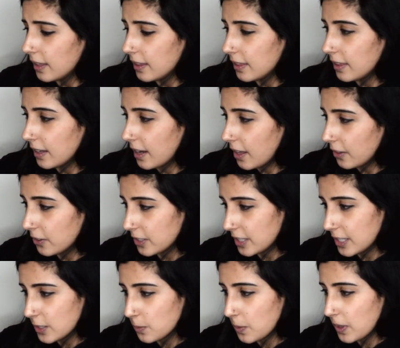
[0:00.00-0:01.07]
the colors in
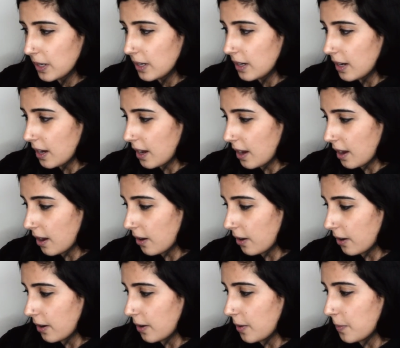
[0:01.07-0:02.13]
this one
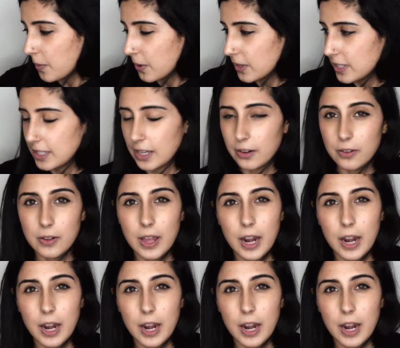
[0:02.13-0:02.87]
are more subtle,